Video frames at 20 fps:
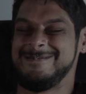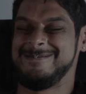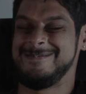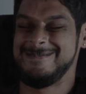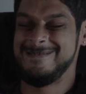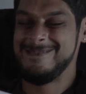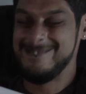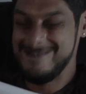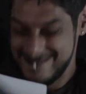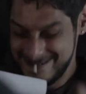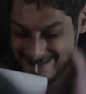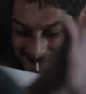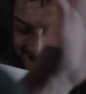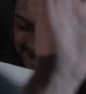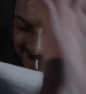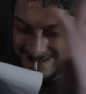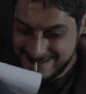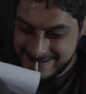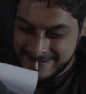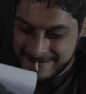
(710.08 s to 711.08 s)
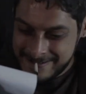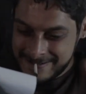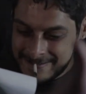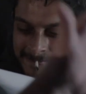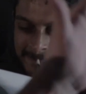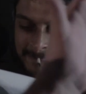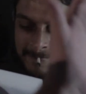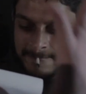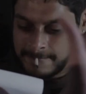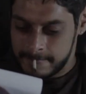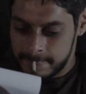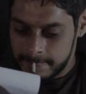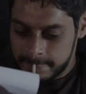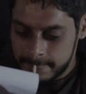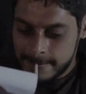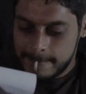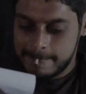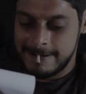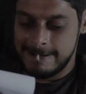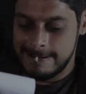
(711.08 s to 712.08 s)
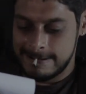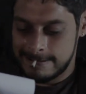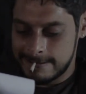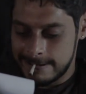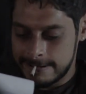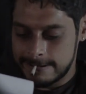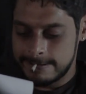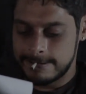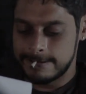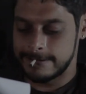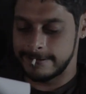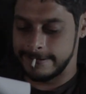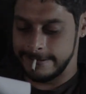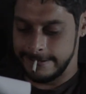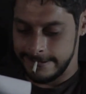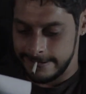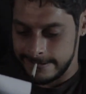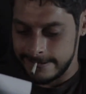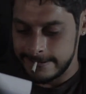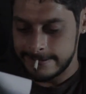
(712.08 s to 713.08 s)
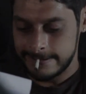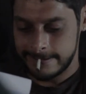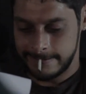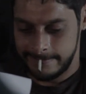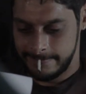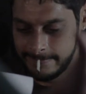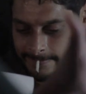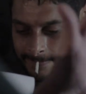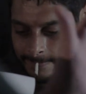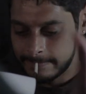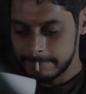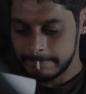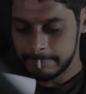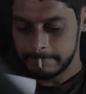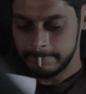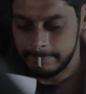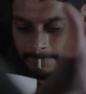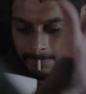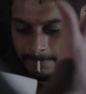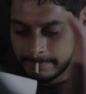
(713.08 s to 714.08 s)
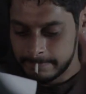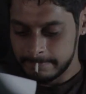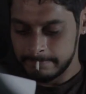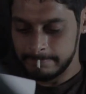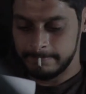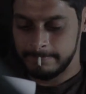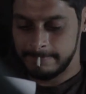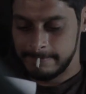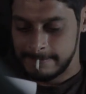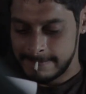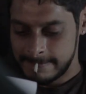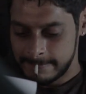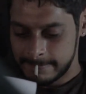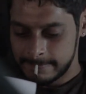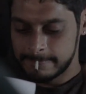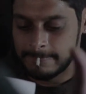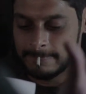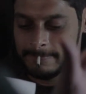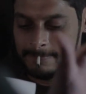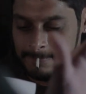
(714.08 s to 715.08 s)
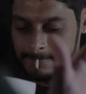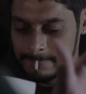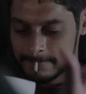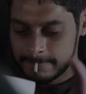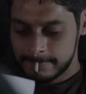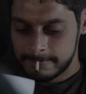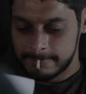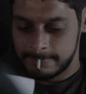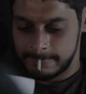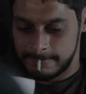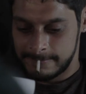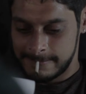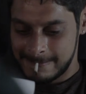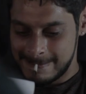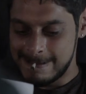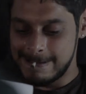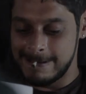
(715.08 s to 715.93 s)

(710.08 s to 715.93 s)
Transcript: But we're a political show. Political show. Anyway, the way the wind blows.